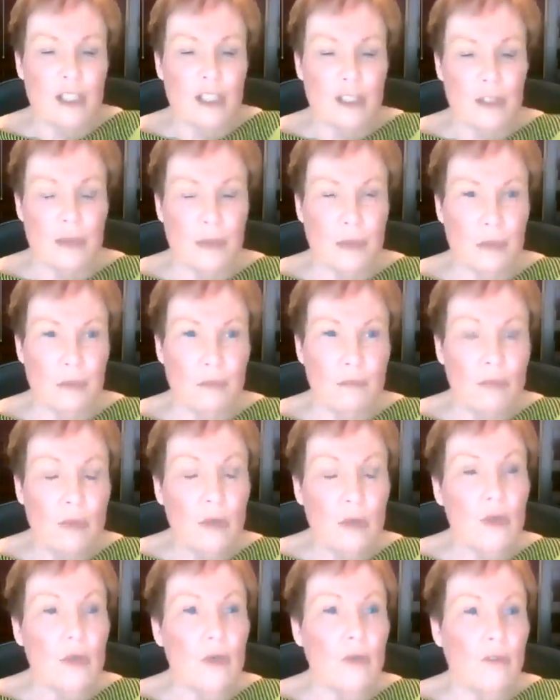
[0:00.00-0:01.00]
to
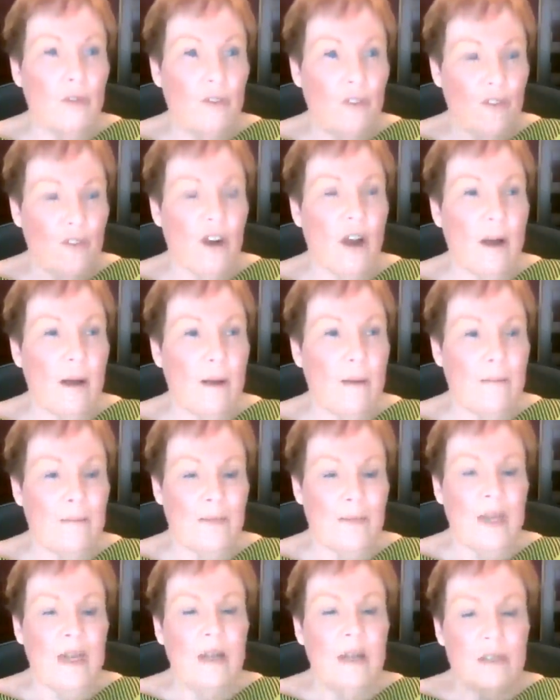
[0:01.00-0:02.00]
move
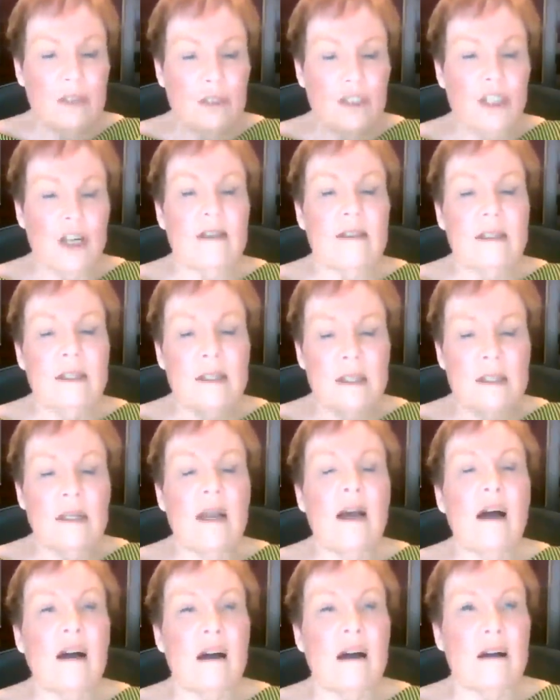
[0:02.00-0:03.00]
from just
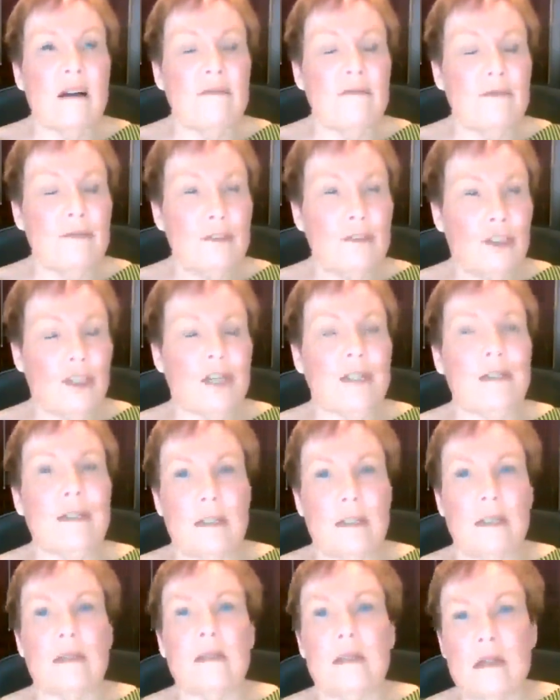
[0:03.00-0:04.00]
enough,
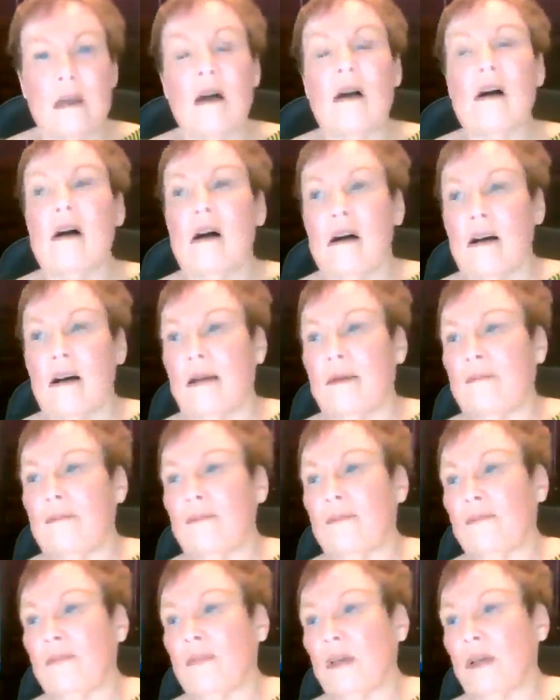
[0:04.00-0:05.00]
just in time,
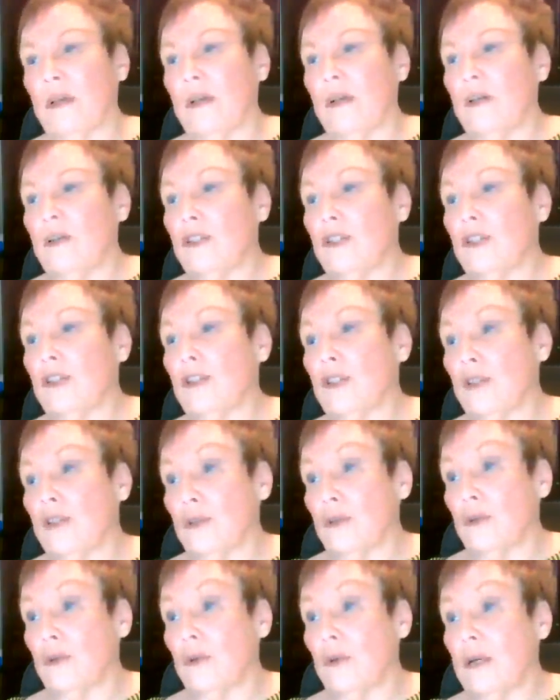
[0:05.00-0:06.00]

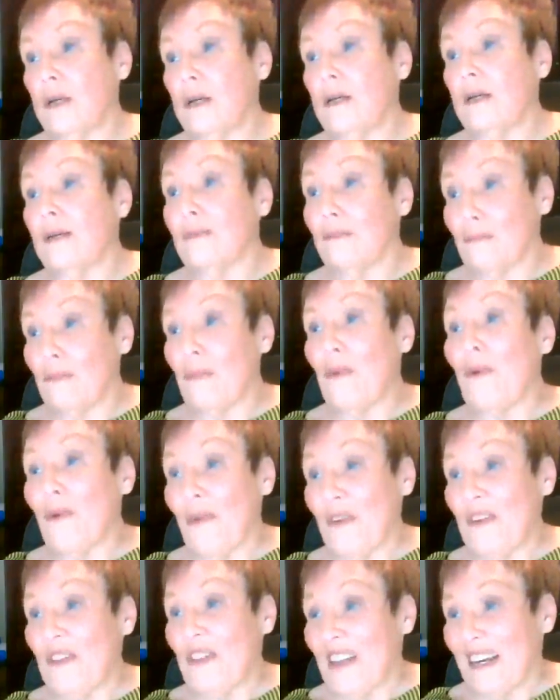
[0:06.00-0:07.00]
to
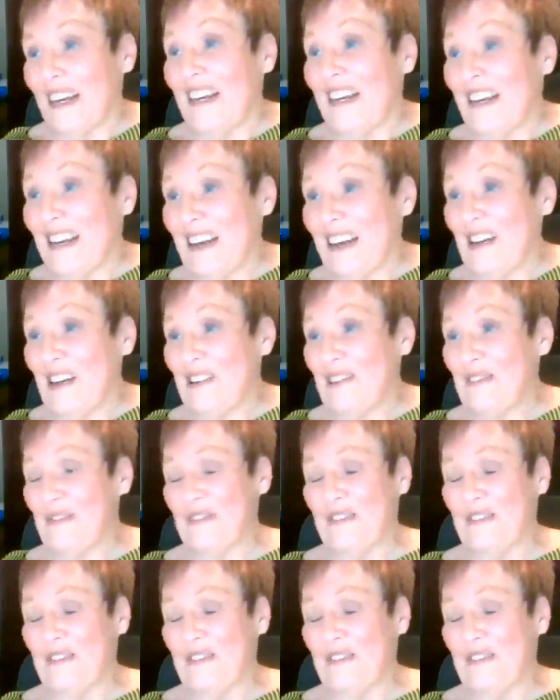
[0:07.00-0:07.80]
more than enough.